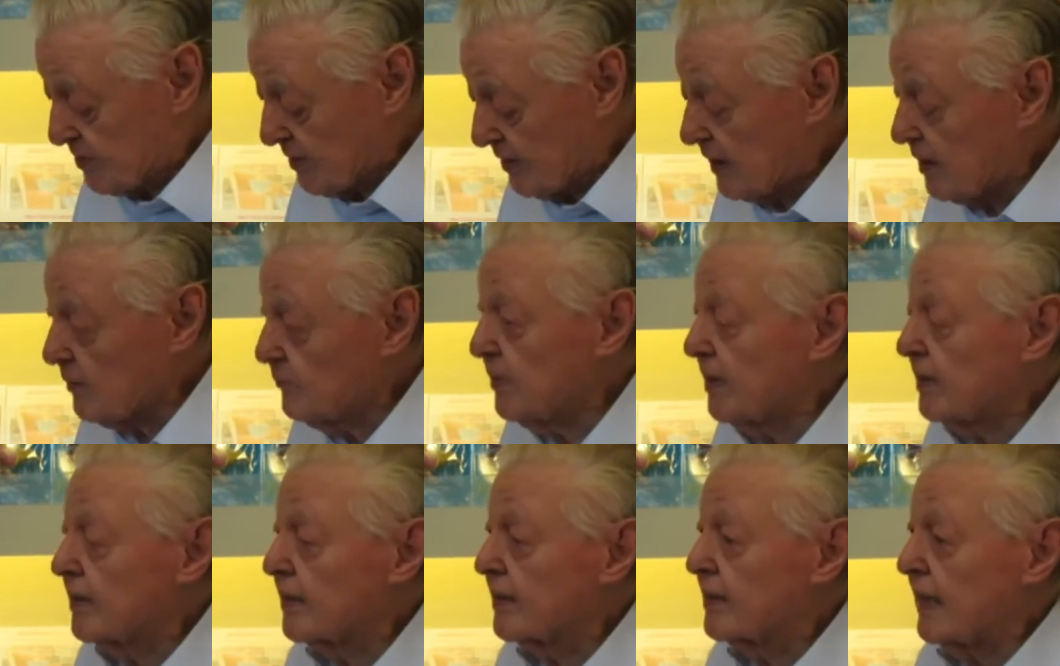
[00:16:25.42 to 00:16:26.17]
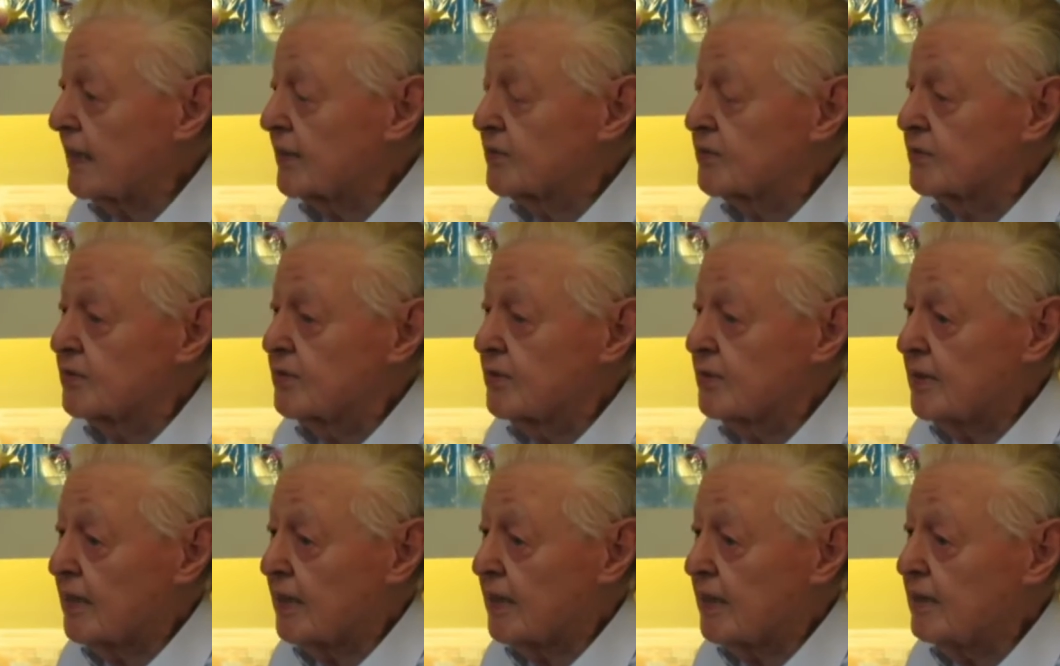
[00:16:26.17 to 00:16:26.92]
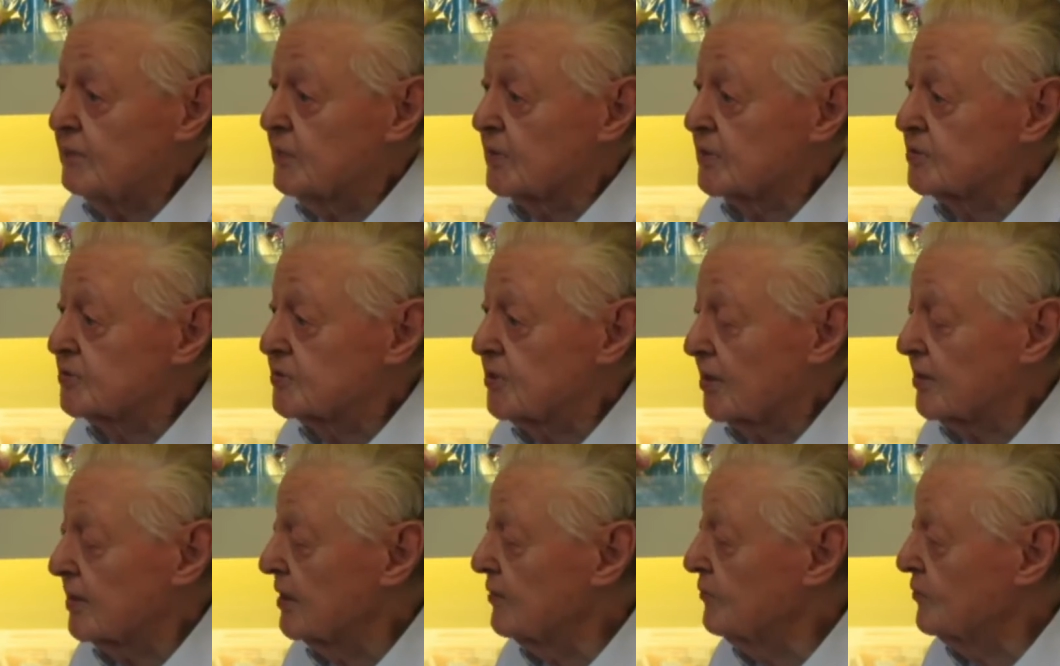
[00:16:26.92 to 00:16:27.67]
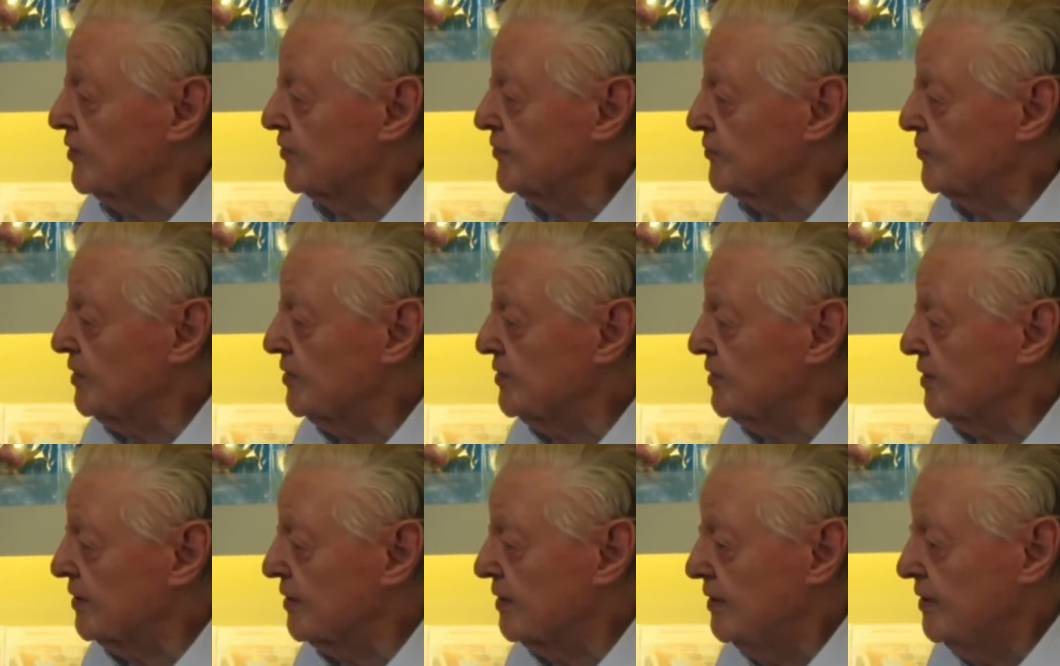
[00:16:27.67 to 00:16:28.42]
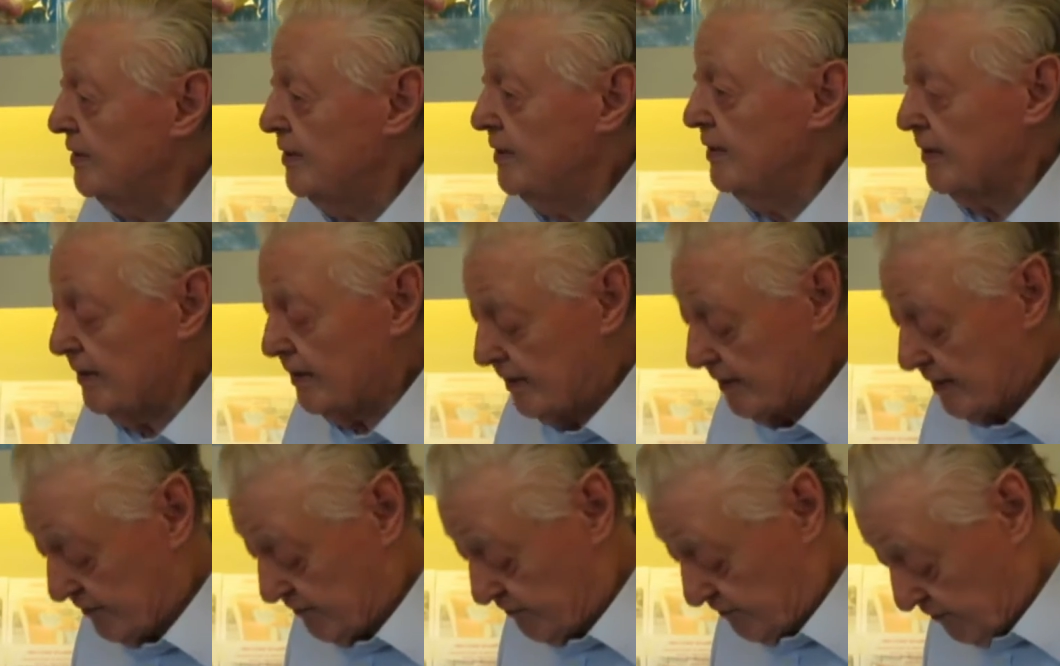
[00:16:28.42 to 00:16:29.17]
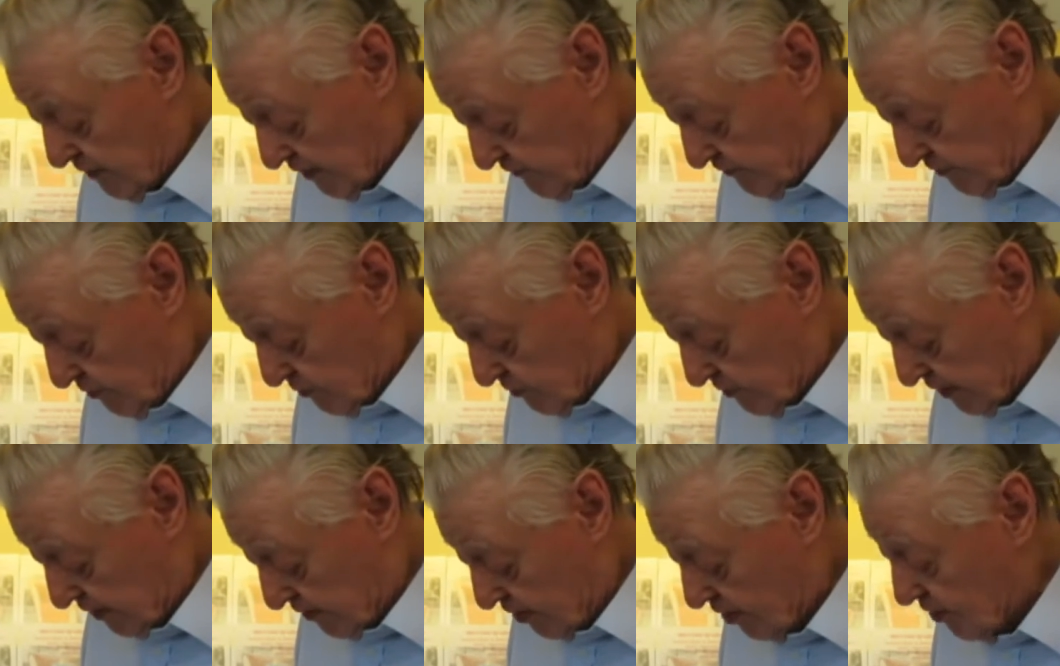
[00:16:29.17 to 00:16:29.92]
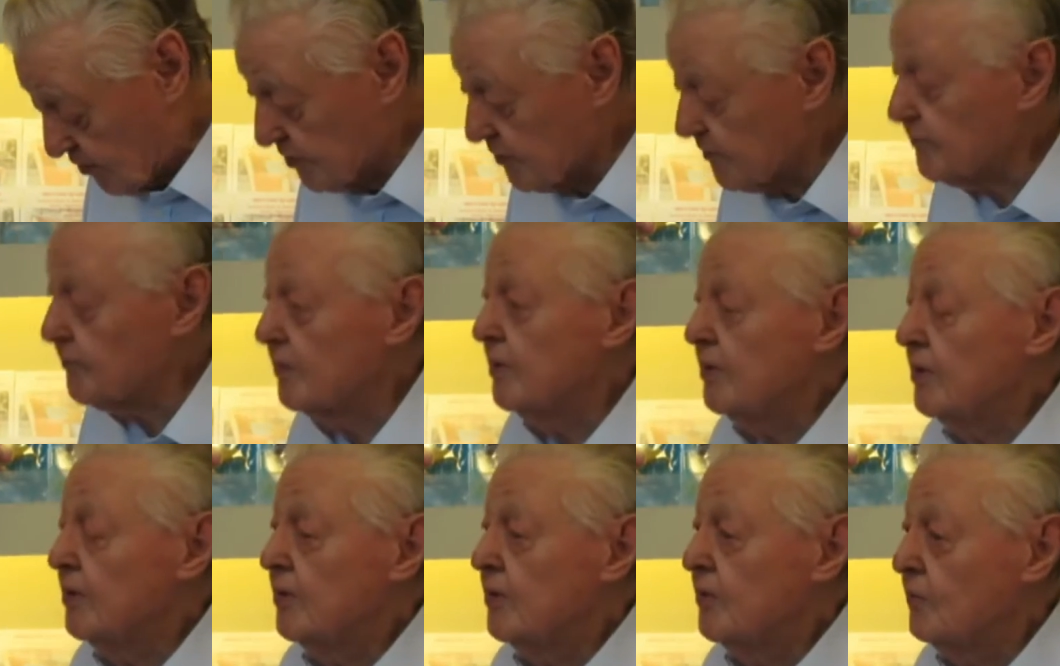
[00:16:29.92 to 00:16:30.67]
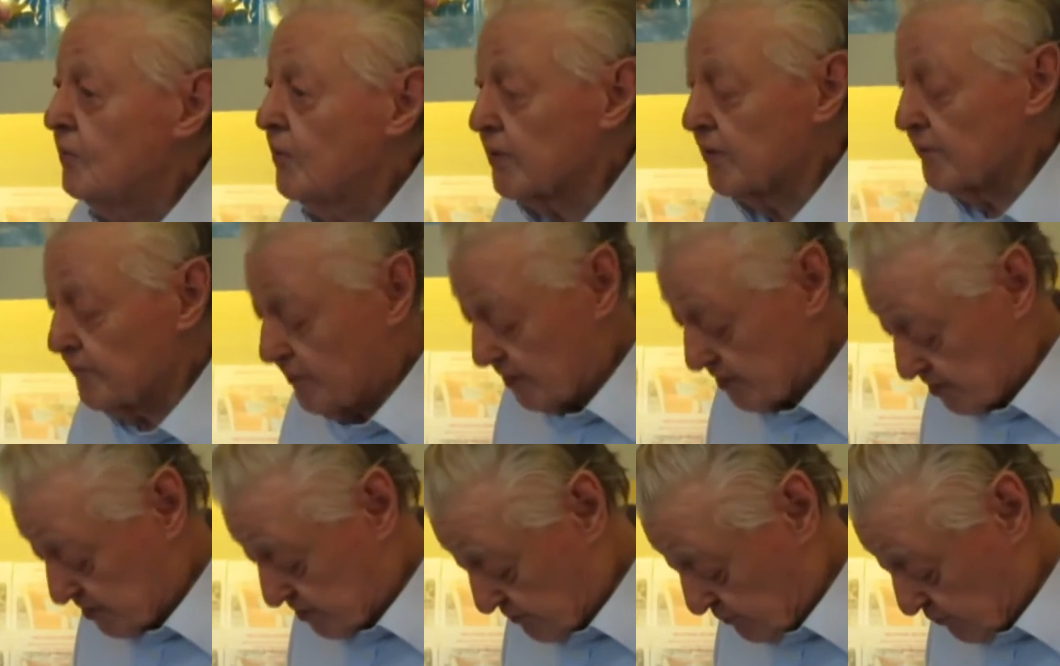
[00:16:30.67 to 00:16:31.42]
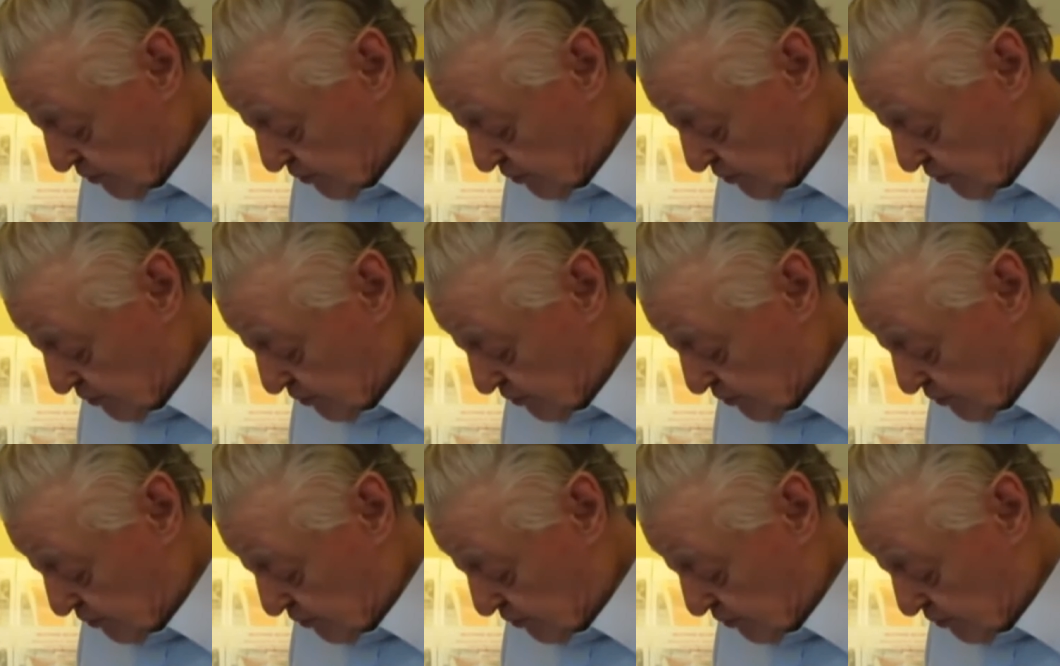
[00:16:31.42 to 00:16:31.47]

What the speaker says: a little bit neglected today, but certainly worth reading if you can get hold of one of his